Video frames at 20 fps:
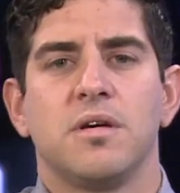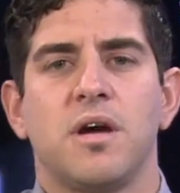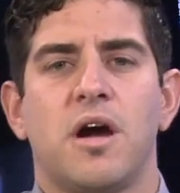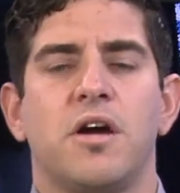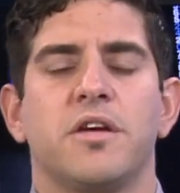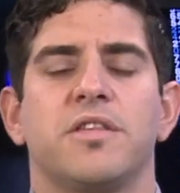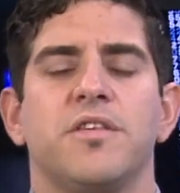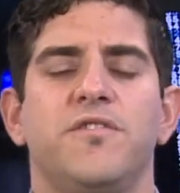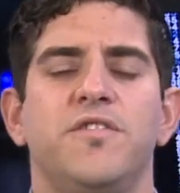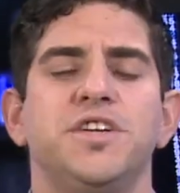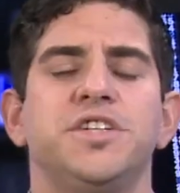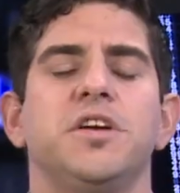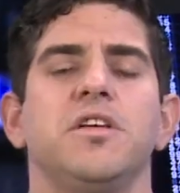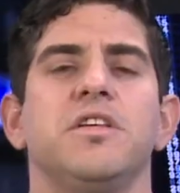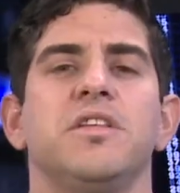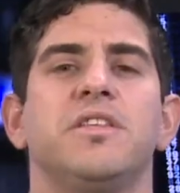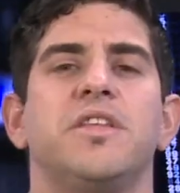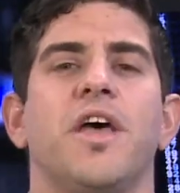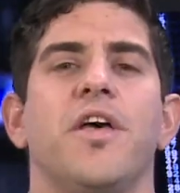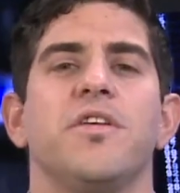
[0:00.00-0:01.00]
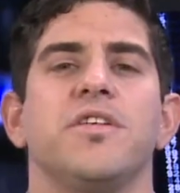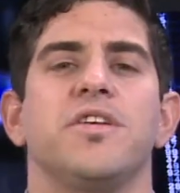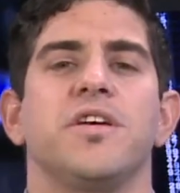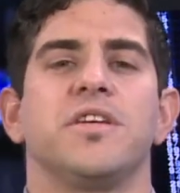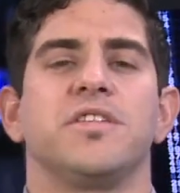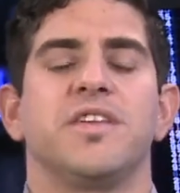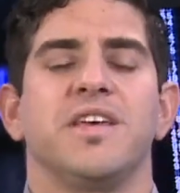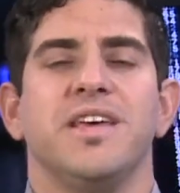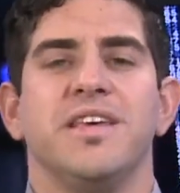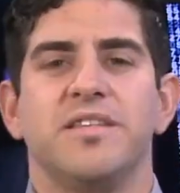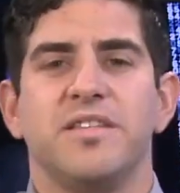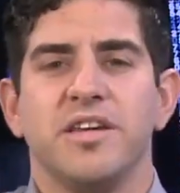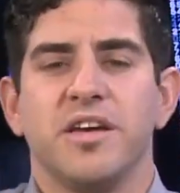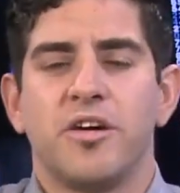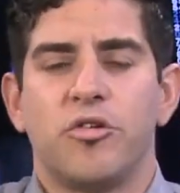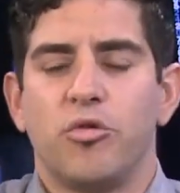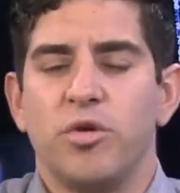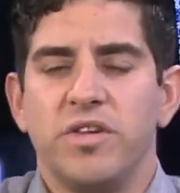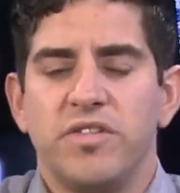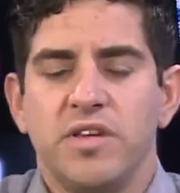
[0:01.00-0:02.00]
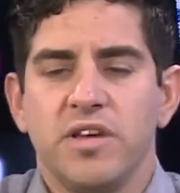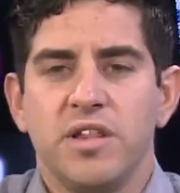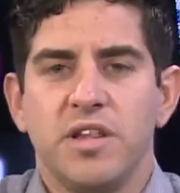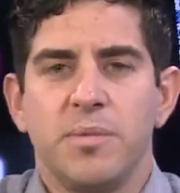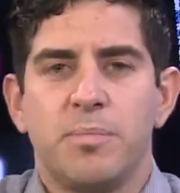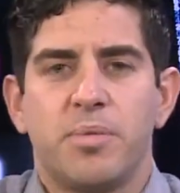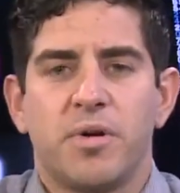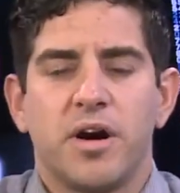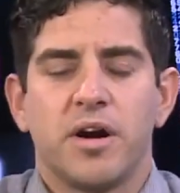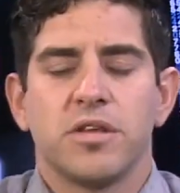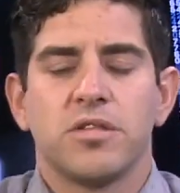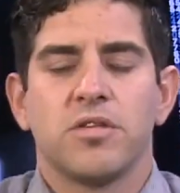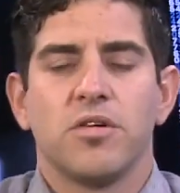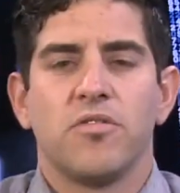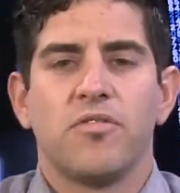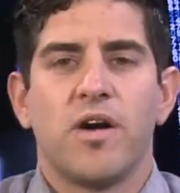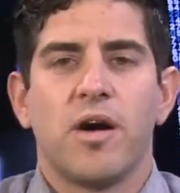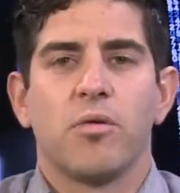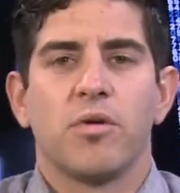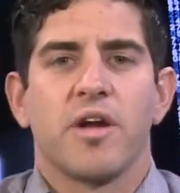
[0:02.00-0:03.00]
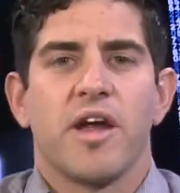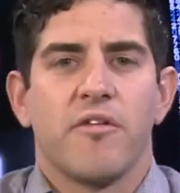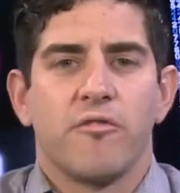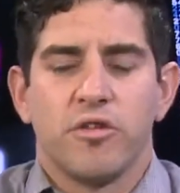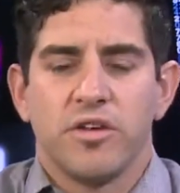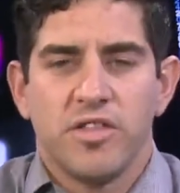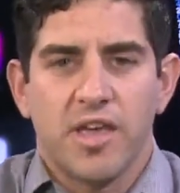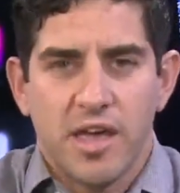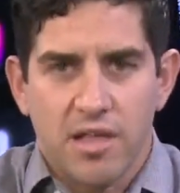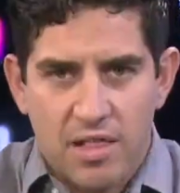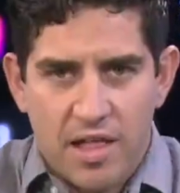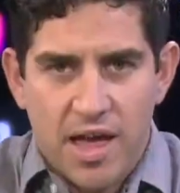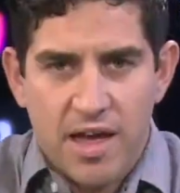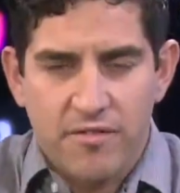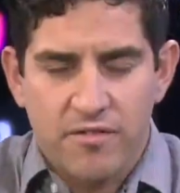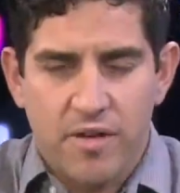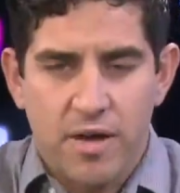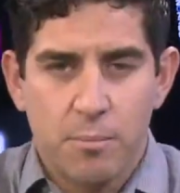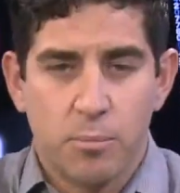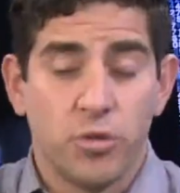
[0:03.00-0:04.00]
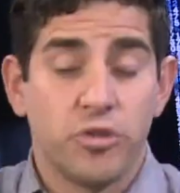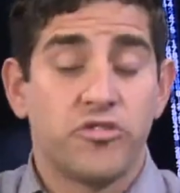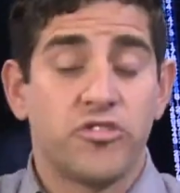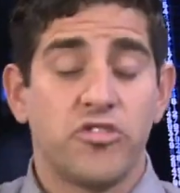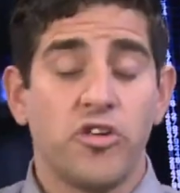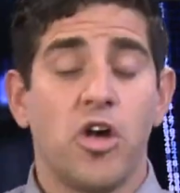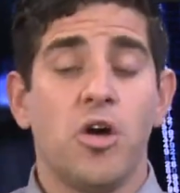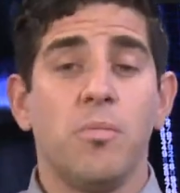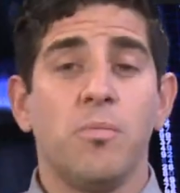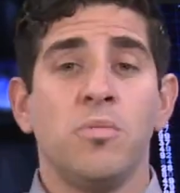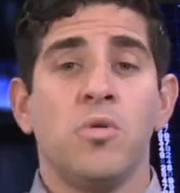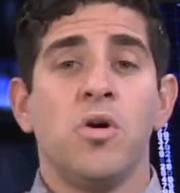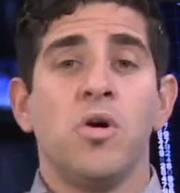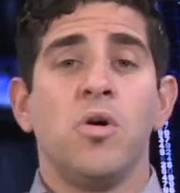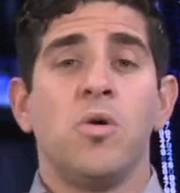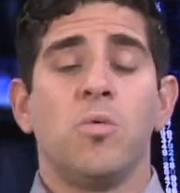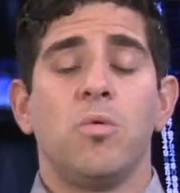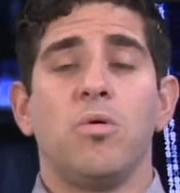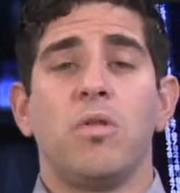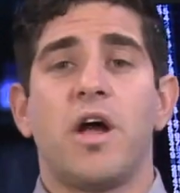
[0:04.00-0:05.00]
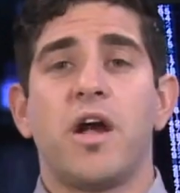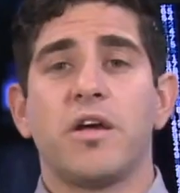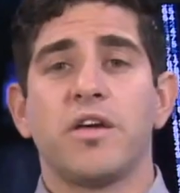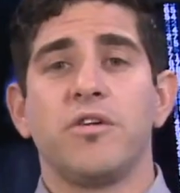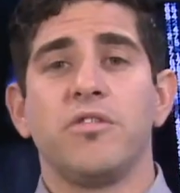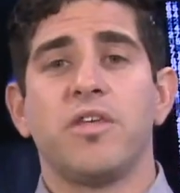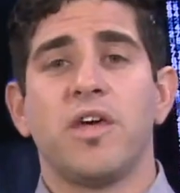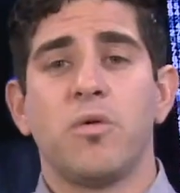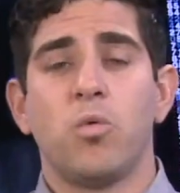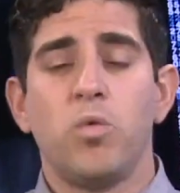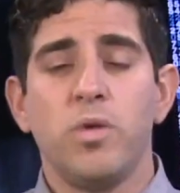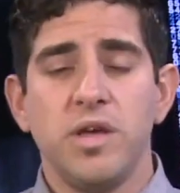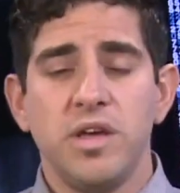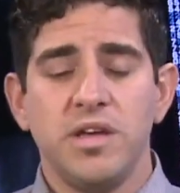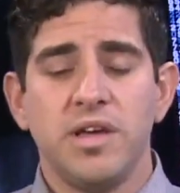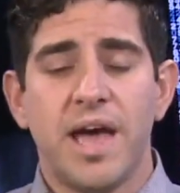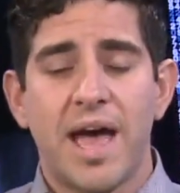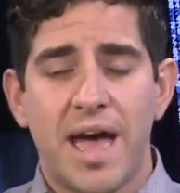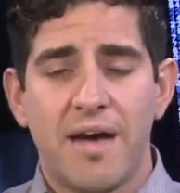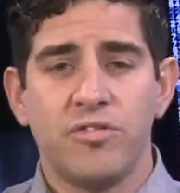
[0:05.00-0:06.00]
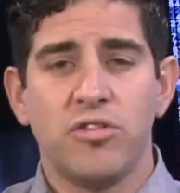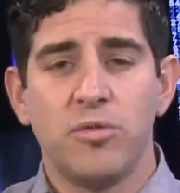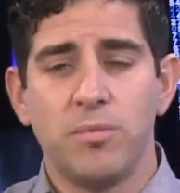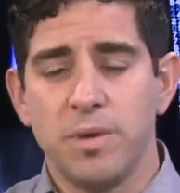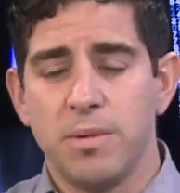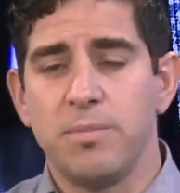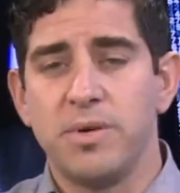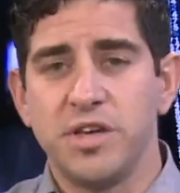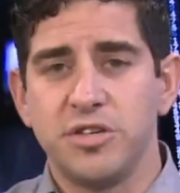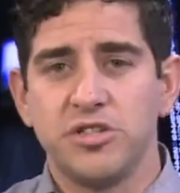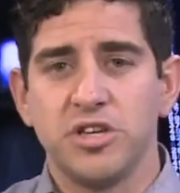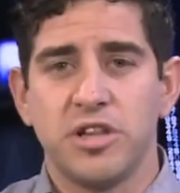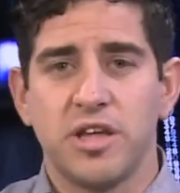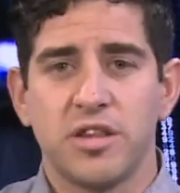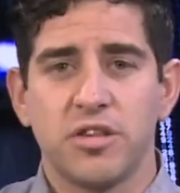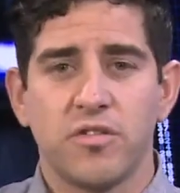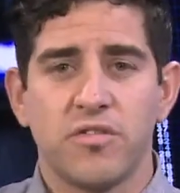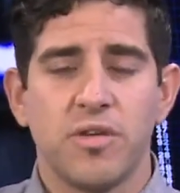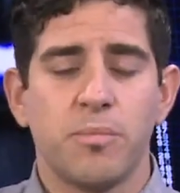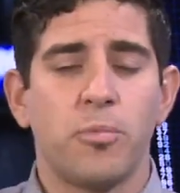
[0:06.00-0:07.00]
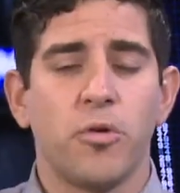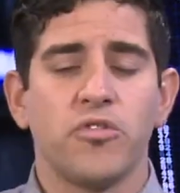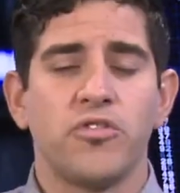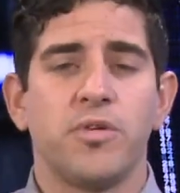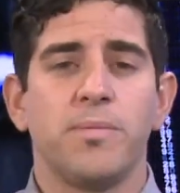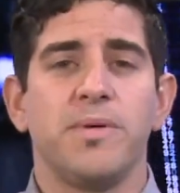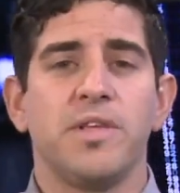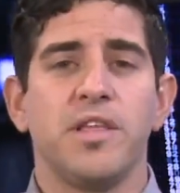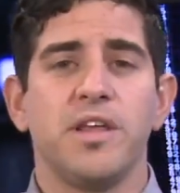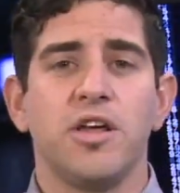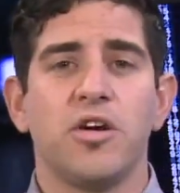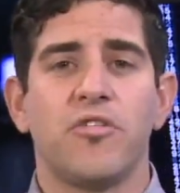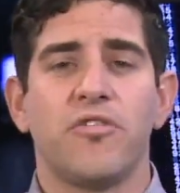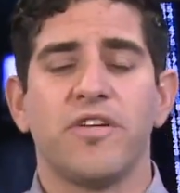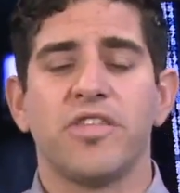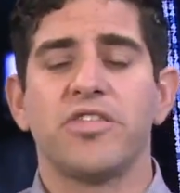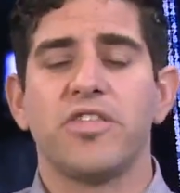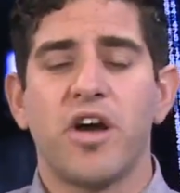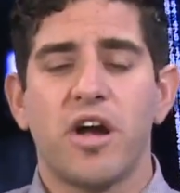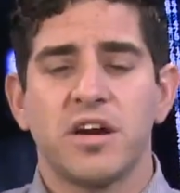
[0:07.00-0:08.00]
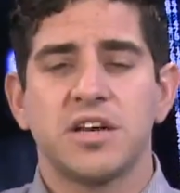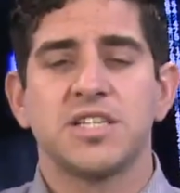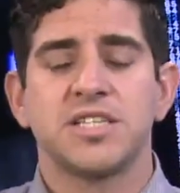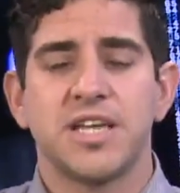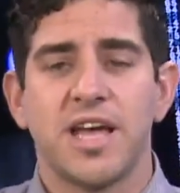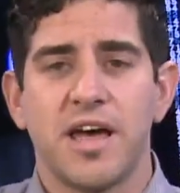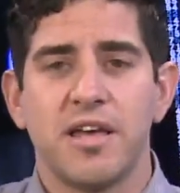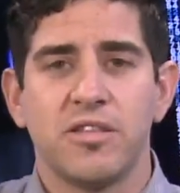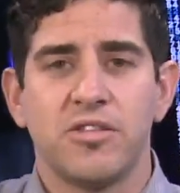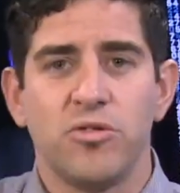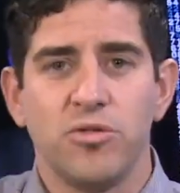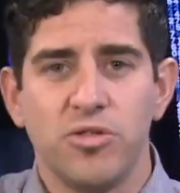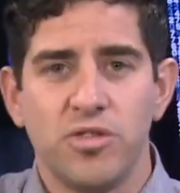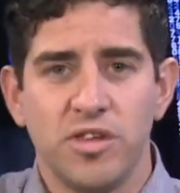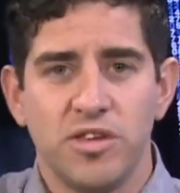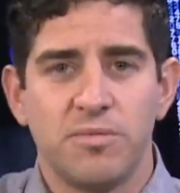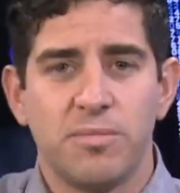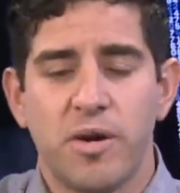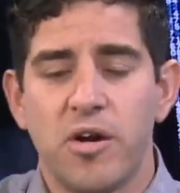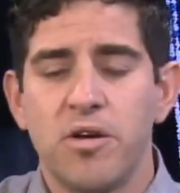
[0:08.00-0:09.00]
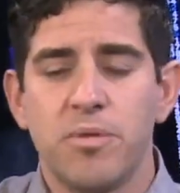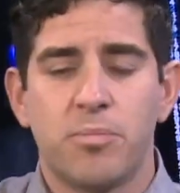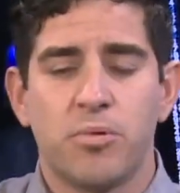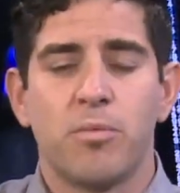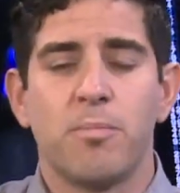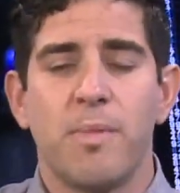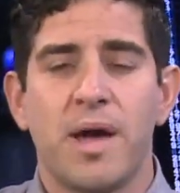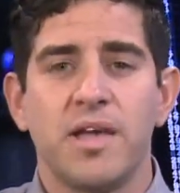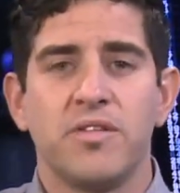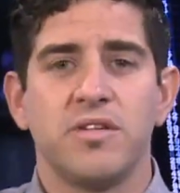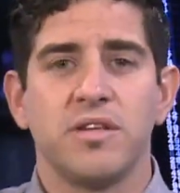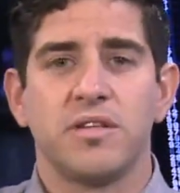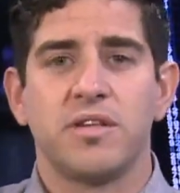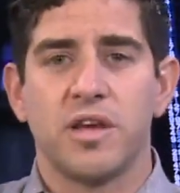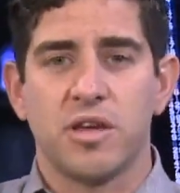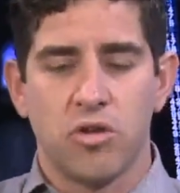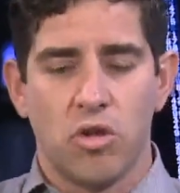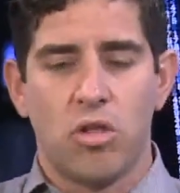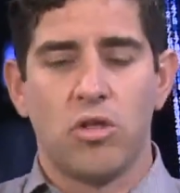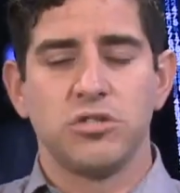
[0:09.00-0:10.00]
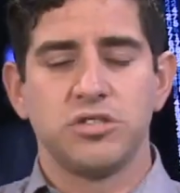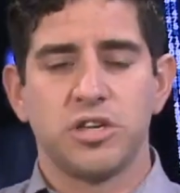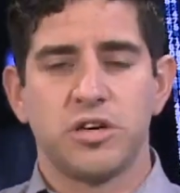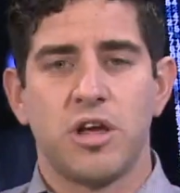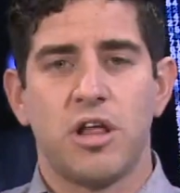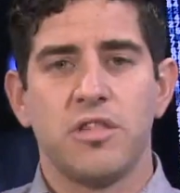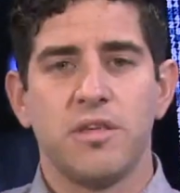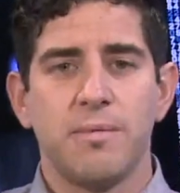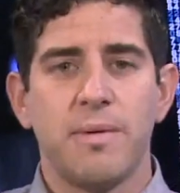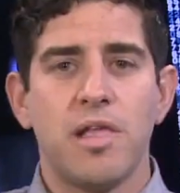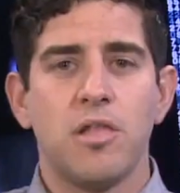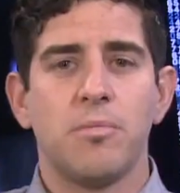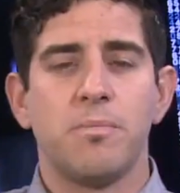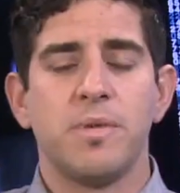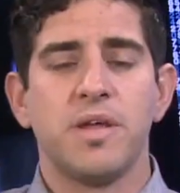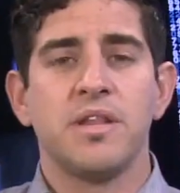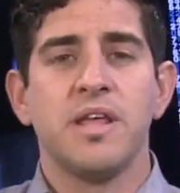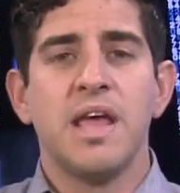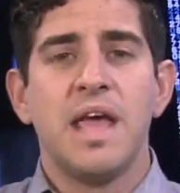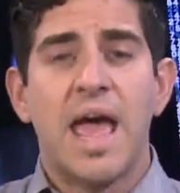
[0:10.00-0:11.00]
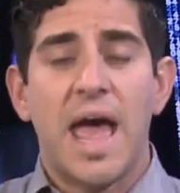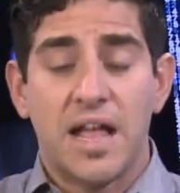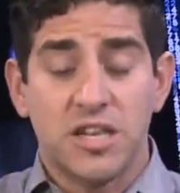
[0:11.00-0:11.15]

Artificial intelligence is increasingly part of our everyday life, but some will argue that we have to be vigilant of the possibility of a dark side to this very promising technological development,